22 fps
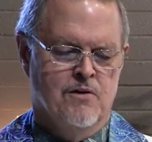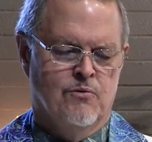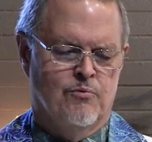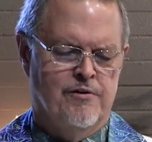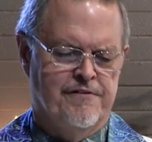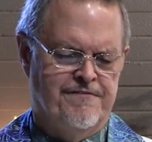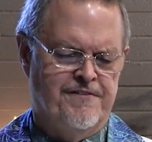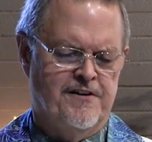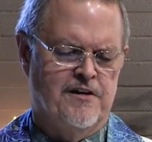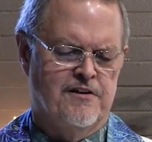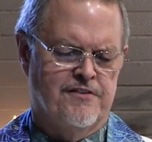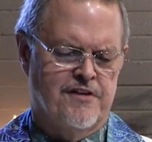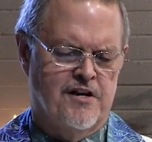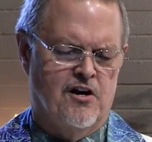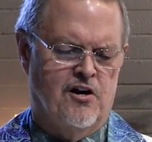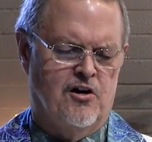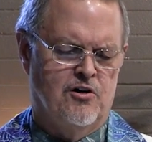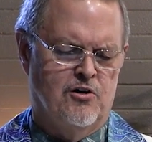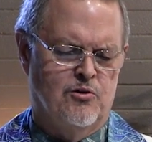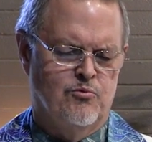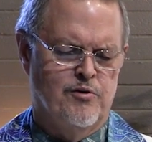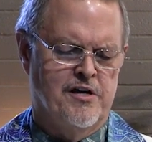we fear that
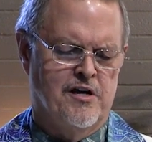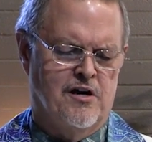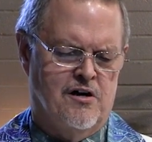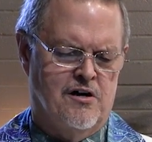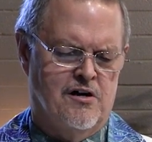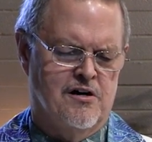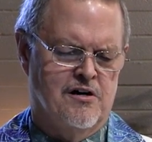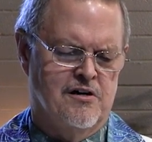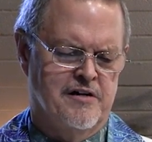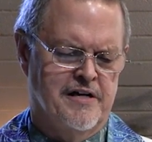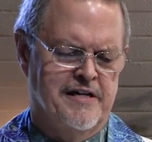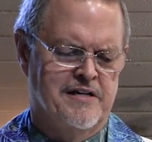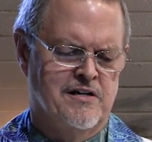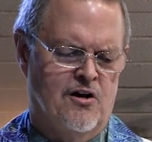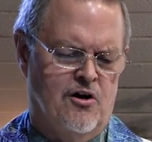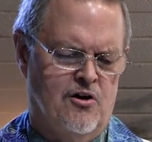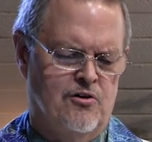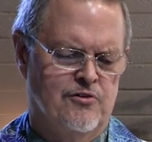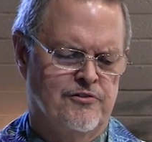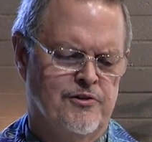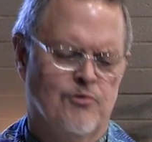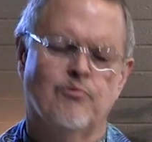all we are and
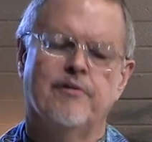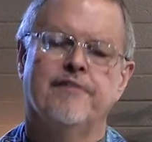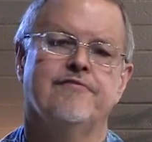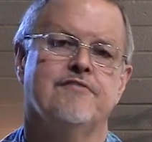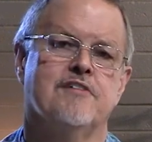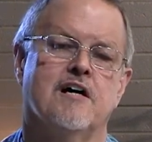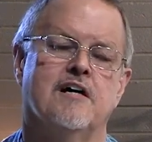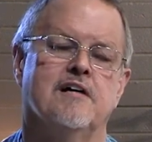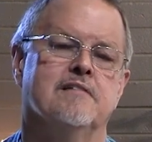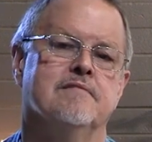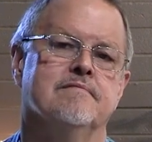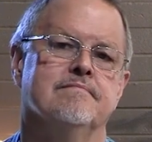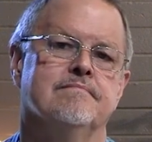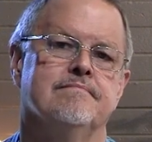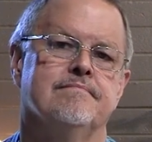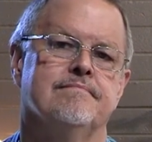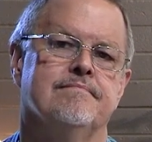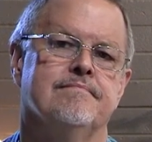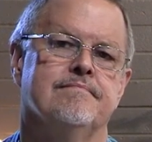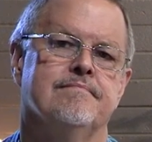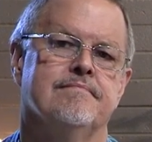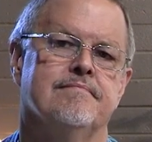all that we've done
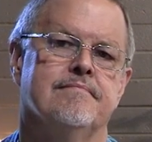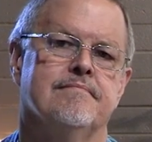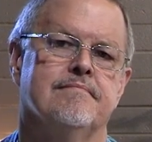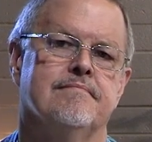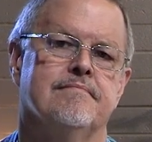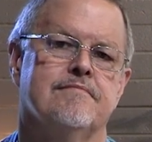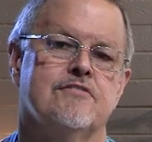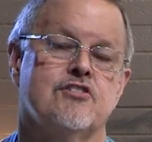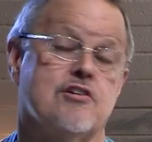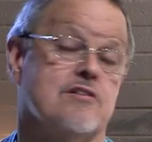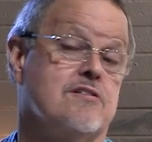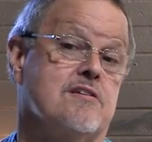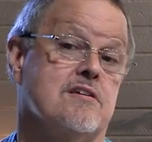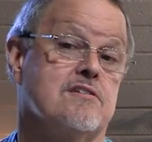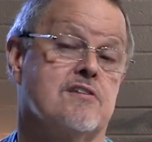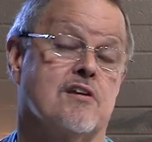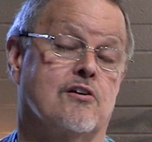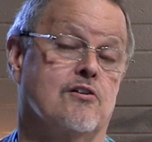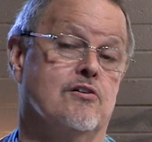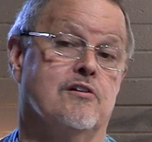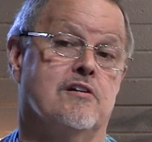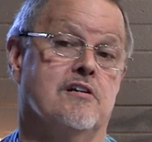just
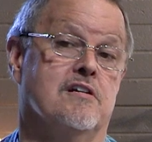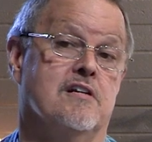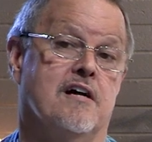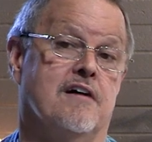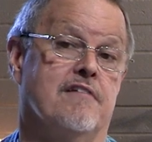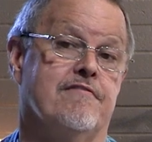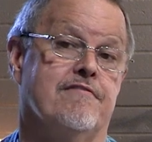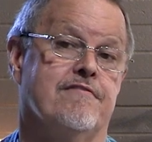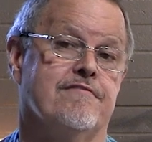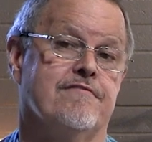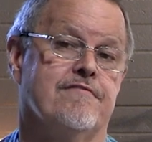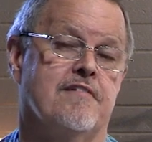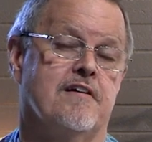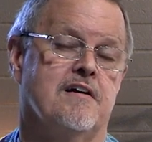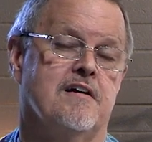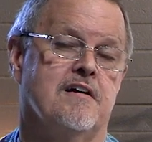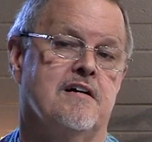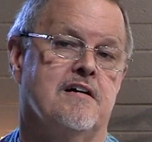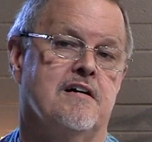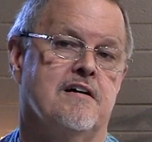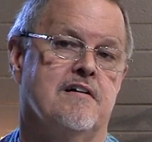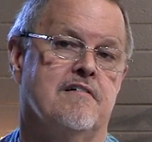isn't good enough
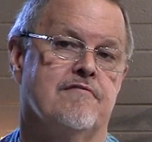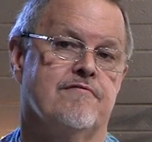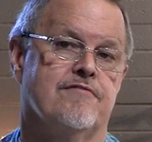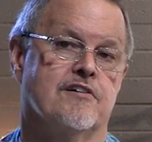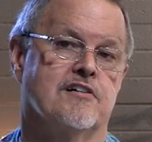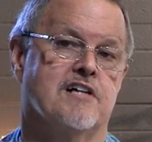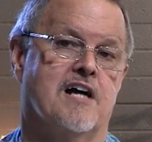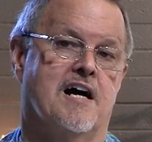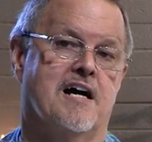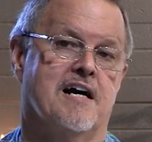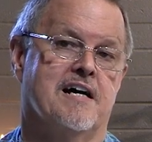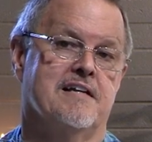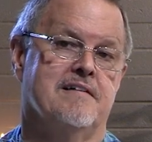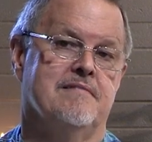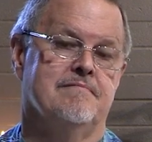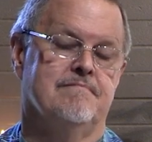for God.